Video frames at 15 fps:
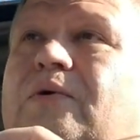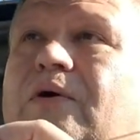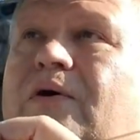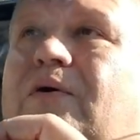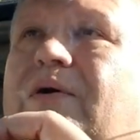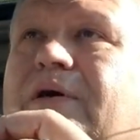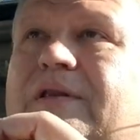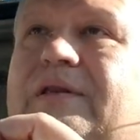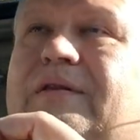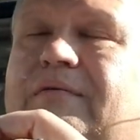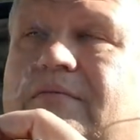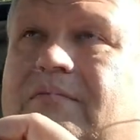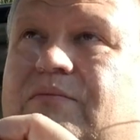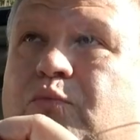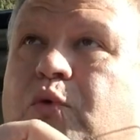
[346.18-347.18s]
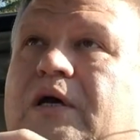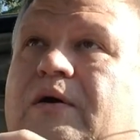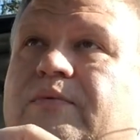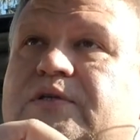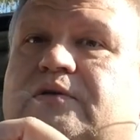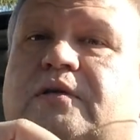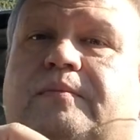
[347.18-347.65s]
on what I
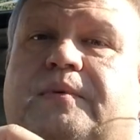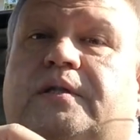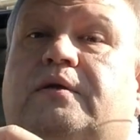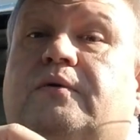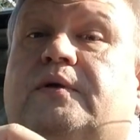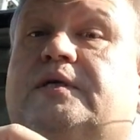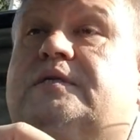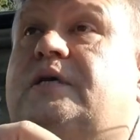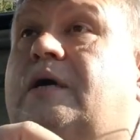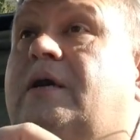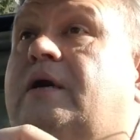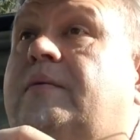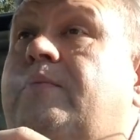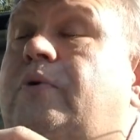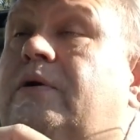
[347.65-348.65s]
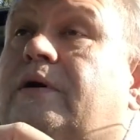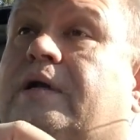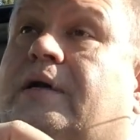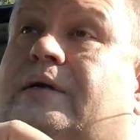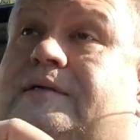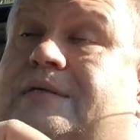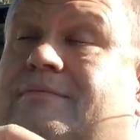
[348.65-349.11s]
was going to be doing Saturday
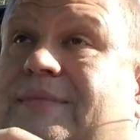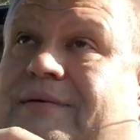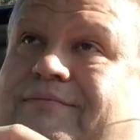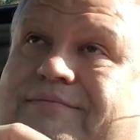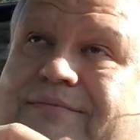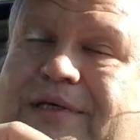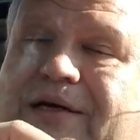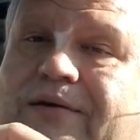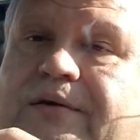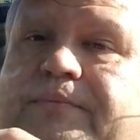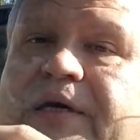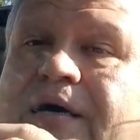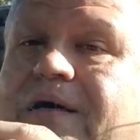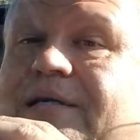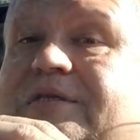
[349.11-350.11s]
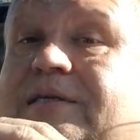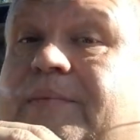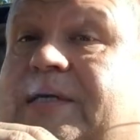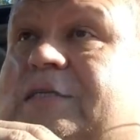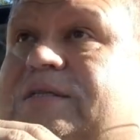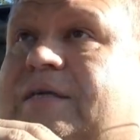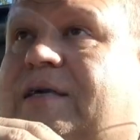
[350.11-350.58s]
morning, because I'm, you know, to be honest, I'm
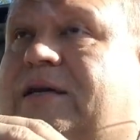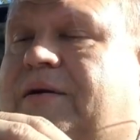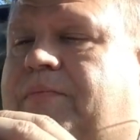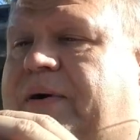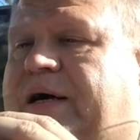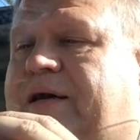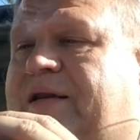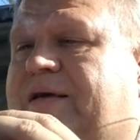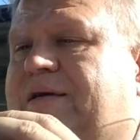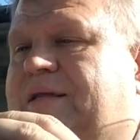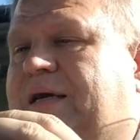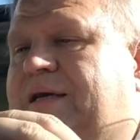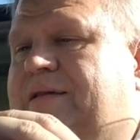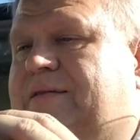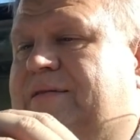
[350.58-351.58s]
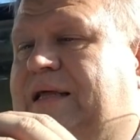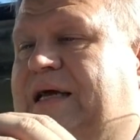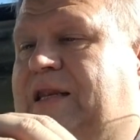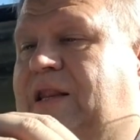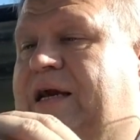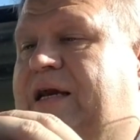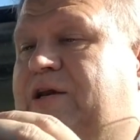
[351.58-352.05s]
excited by it. I
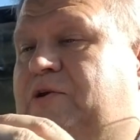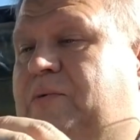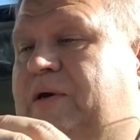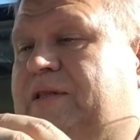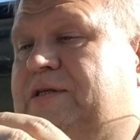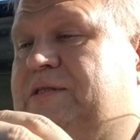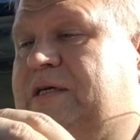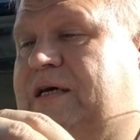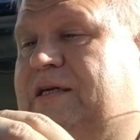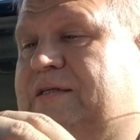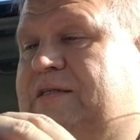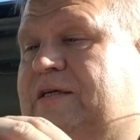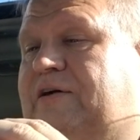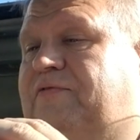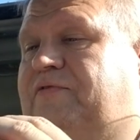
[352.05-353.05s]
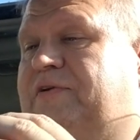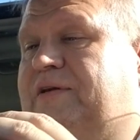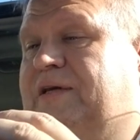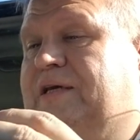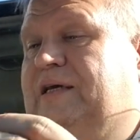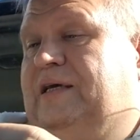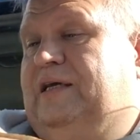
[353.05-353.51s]
like doing this kind of stuff, and
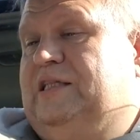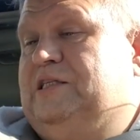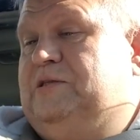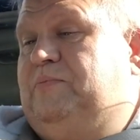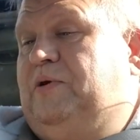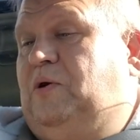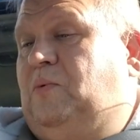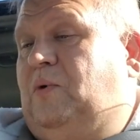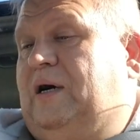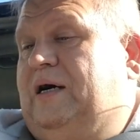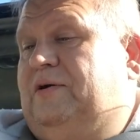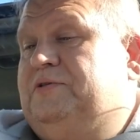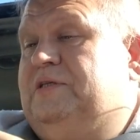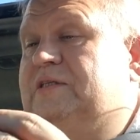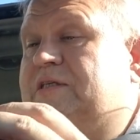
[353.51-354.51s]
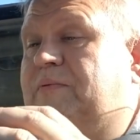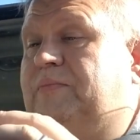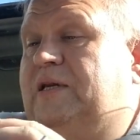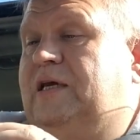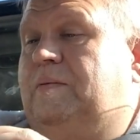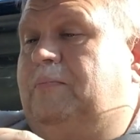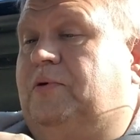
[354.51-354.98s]
it's been a while since I've
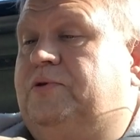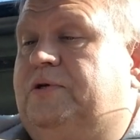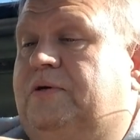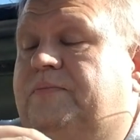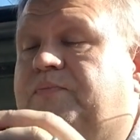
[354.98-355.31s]
been able to.